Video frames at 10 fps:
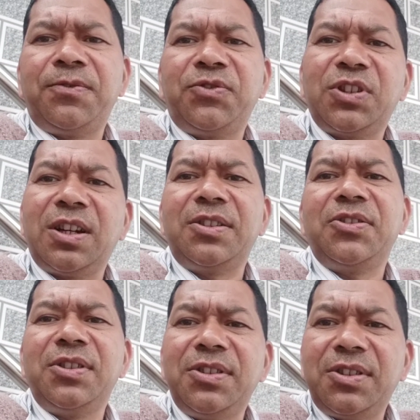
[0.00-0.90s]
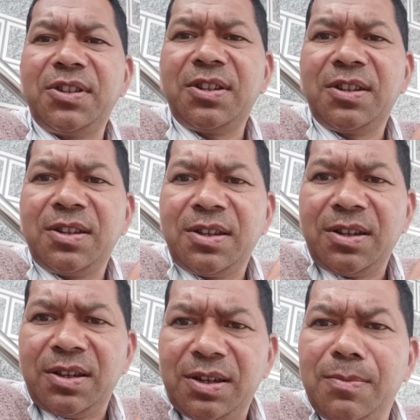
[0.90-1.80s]
charge is
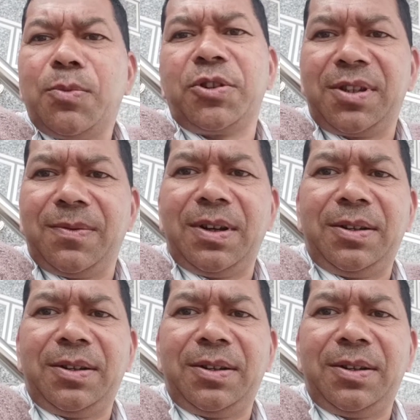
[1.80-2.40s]
impossible.